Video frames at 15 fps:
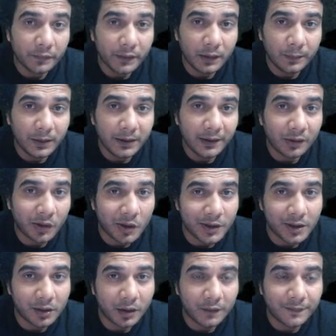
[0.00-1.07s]
will be the
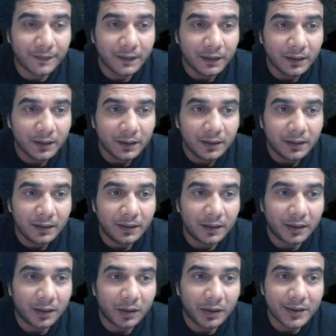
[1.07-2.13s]
order
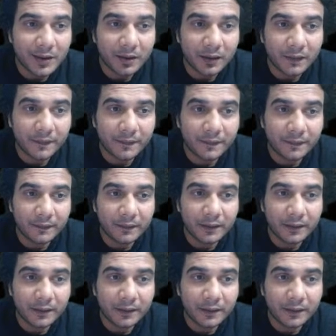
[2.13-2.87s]
of